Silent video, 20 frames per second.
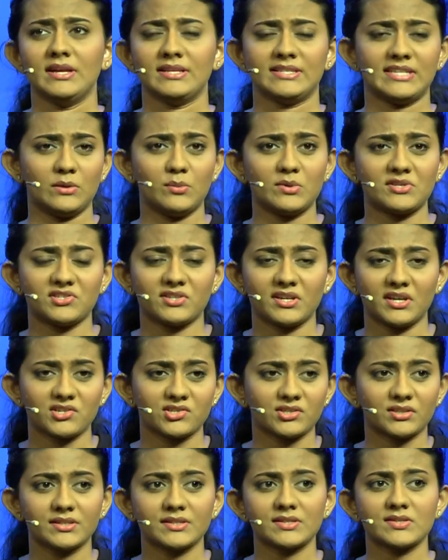TV
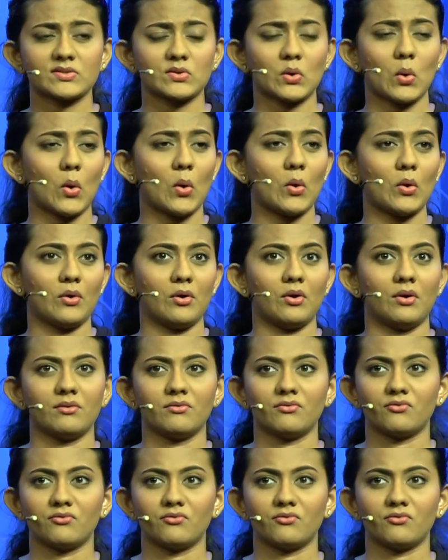stations or